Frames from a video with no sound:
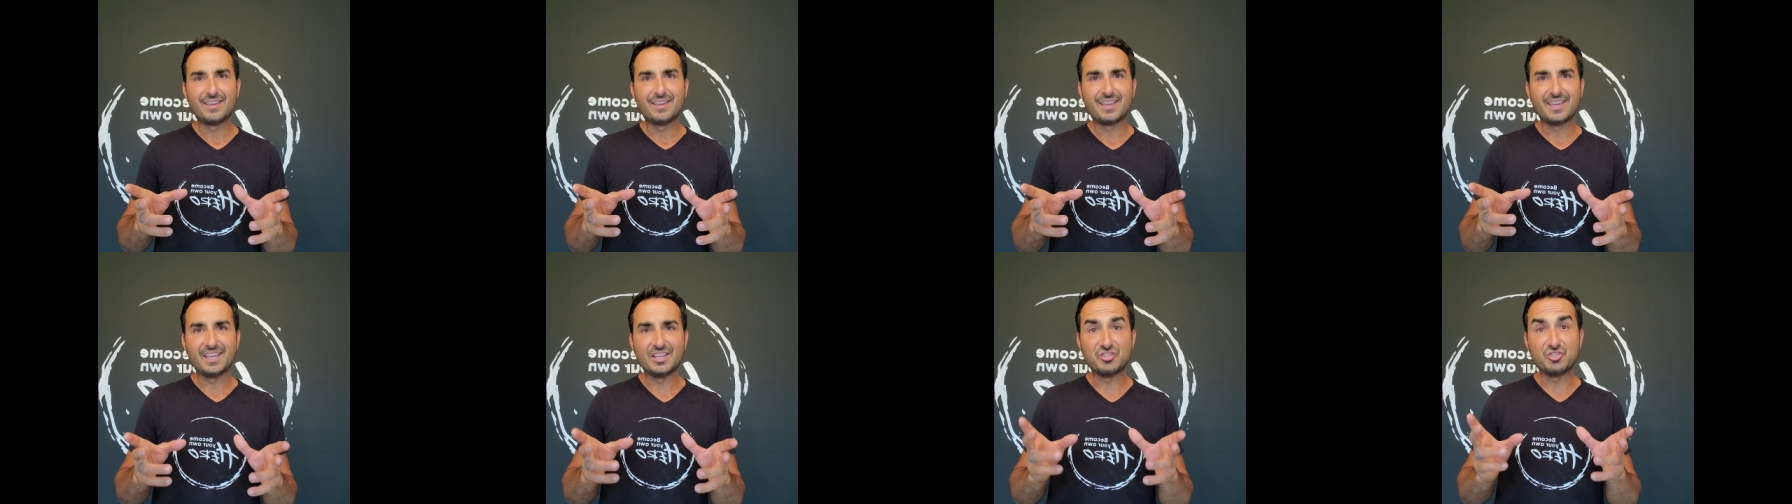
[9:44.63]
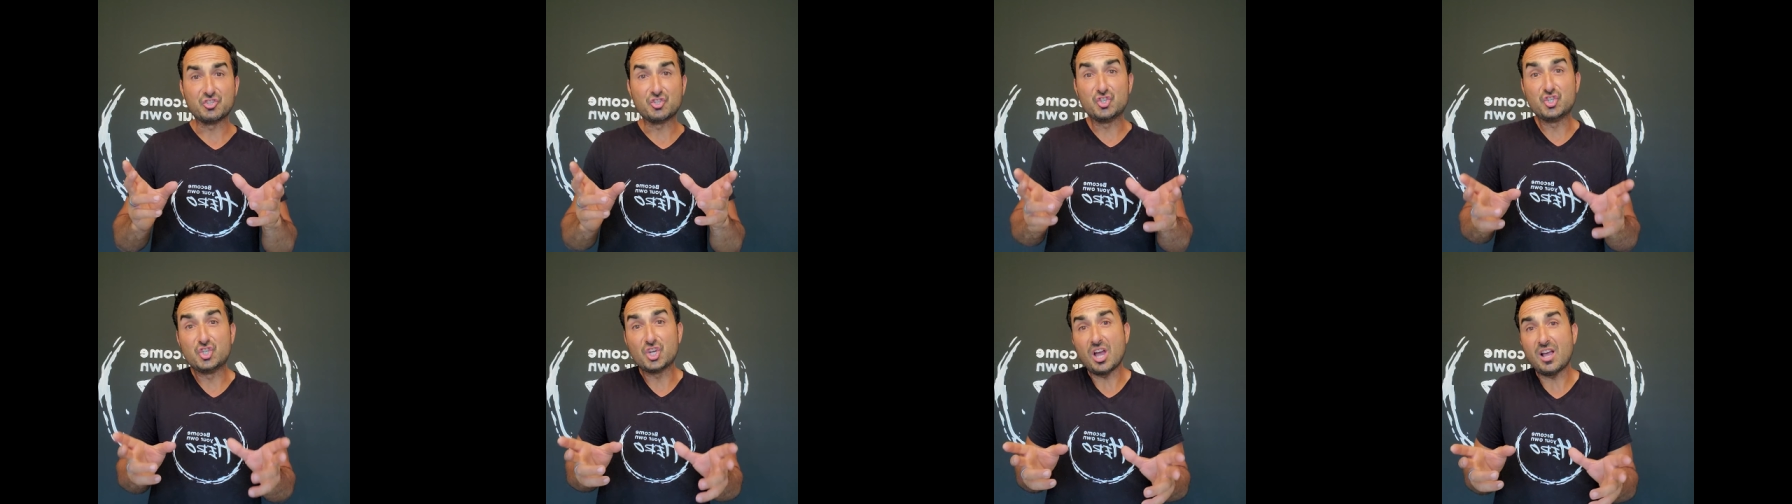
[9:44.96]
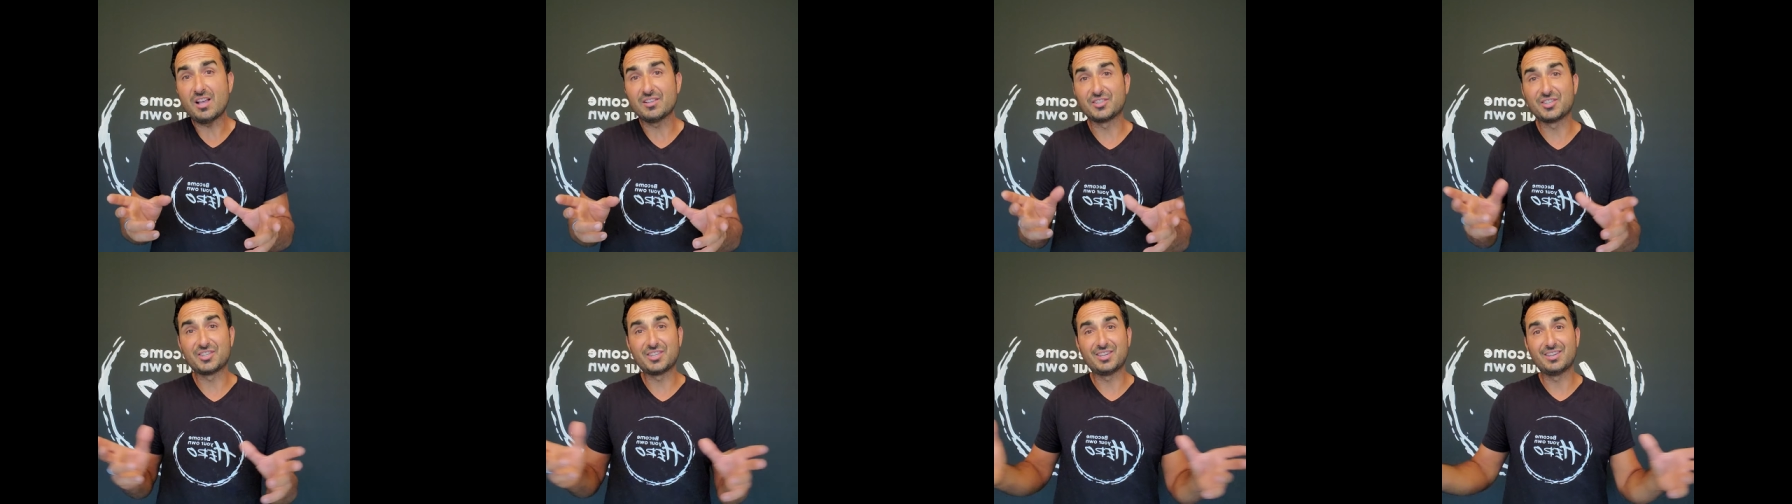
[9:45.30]
is
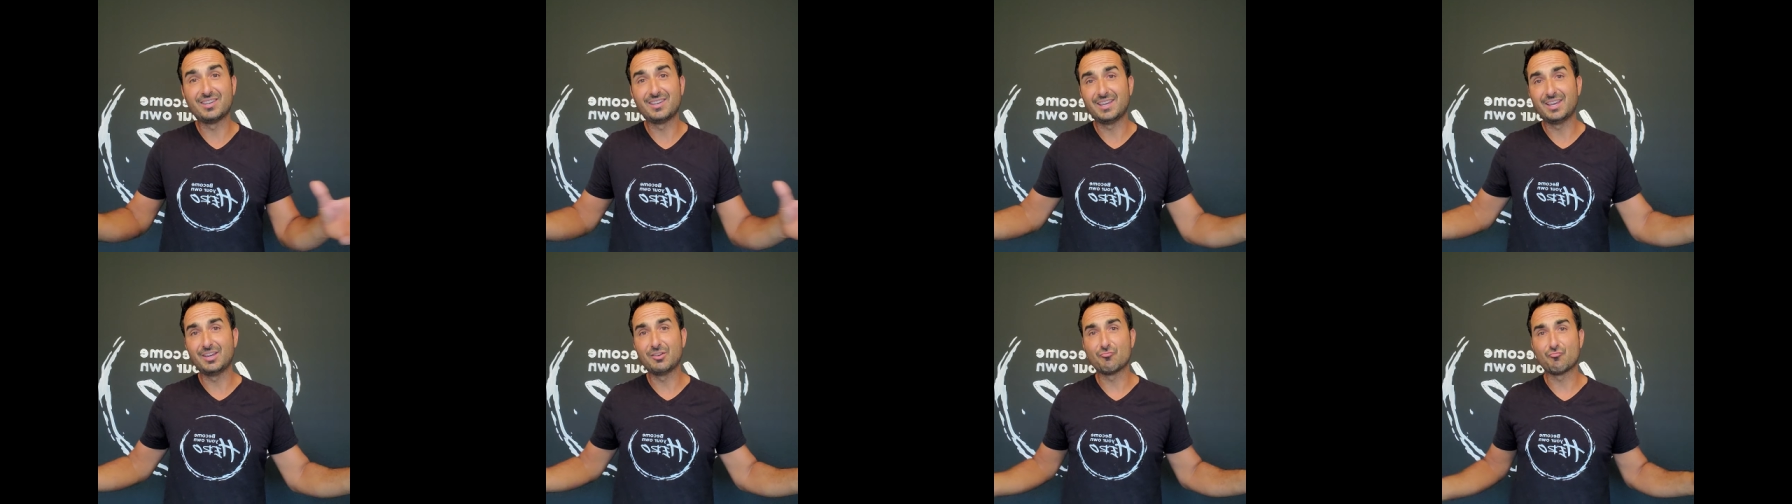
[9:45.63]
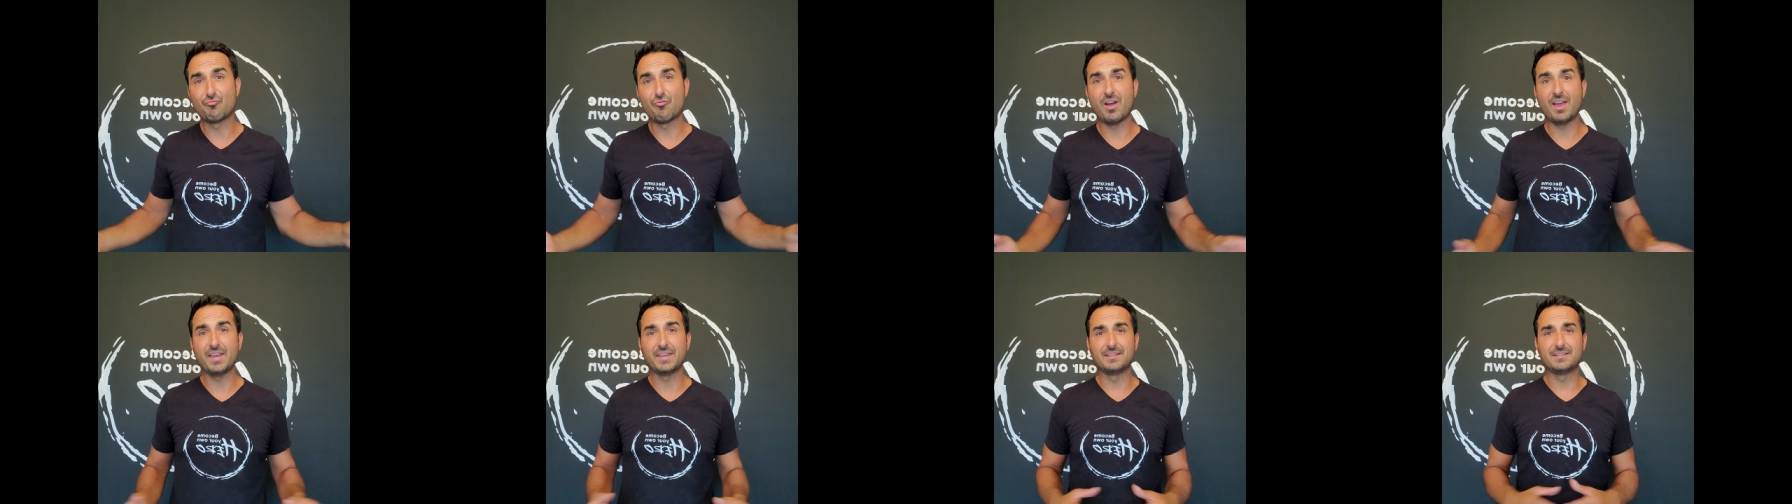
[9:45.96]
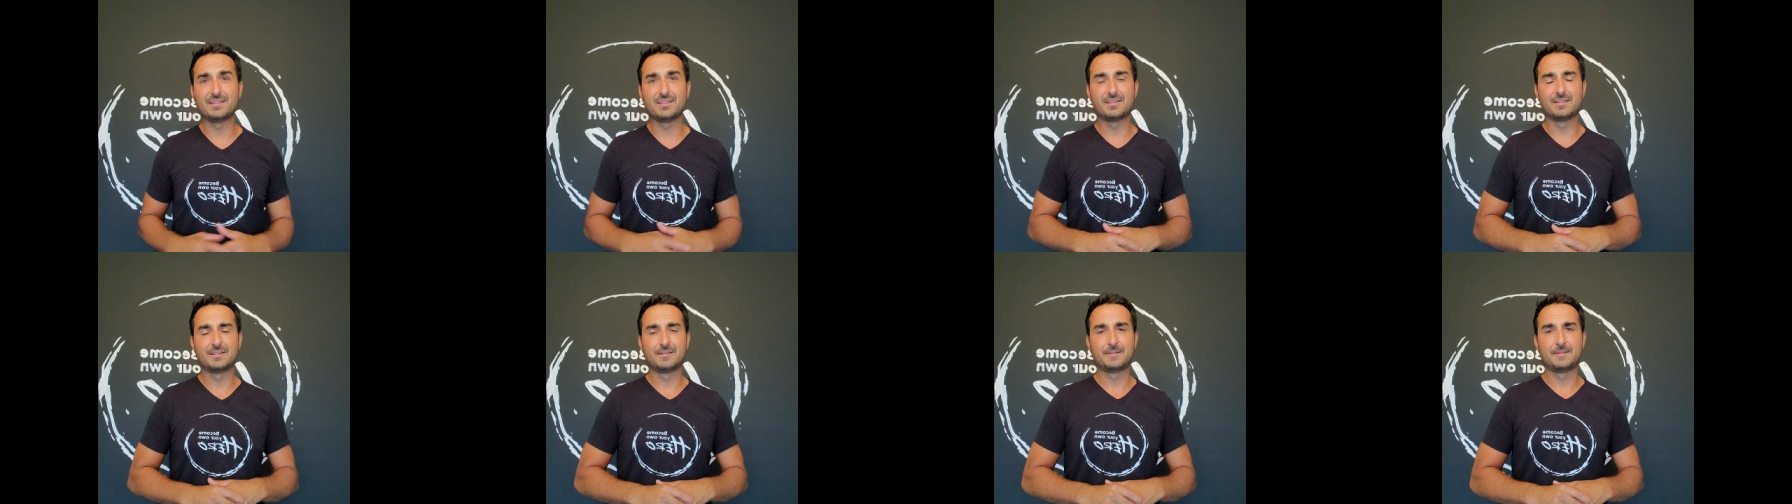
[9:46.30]
just and
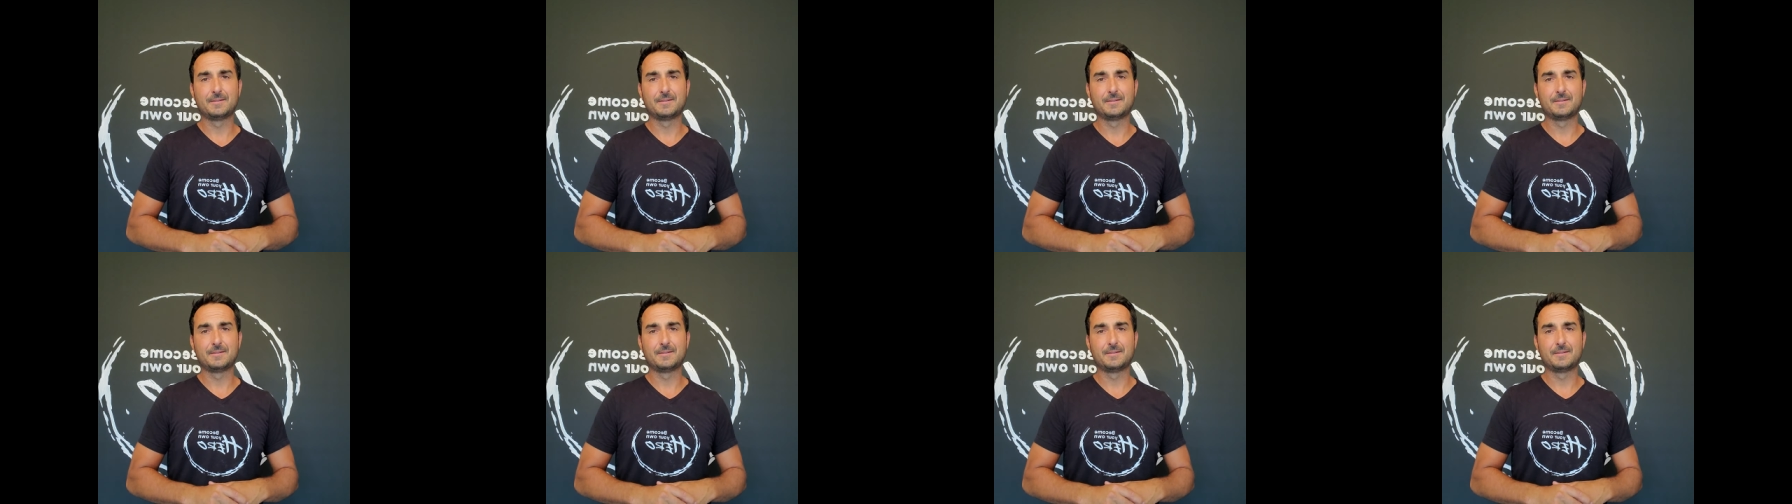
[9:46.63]
right.